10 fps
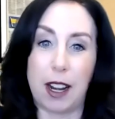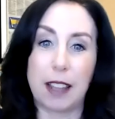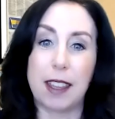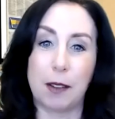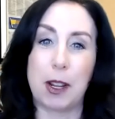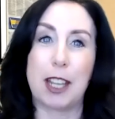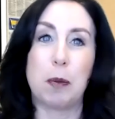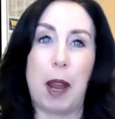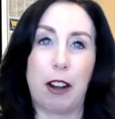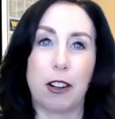And I think we
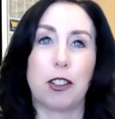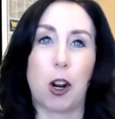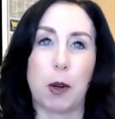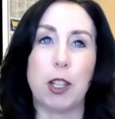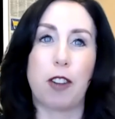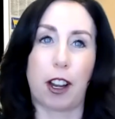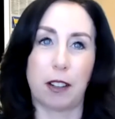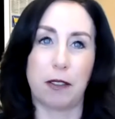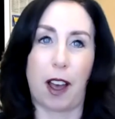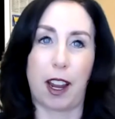as parents are always trying
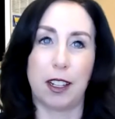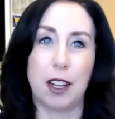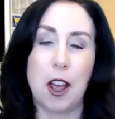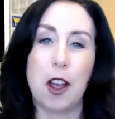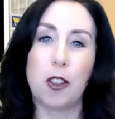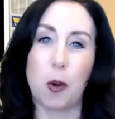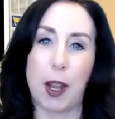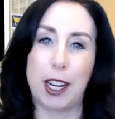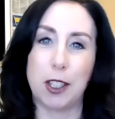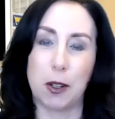to find the
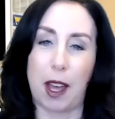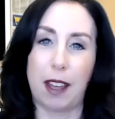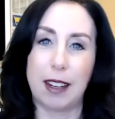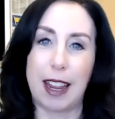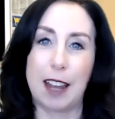way to do that.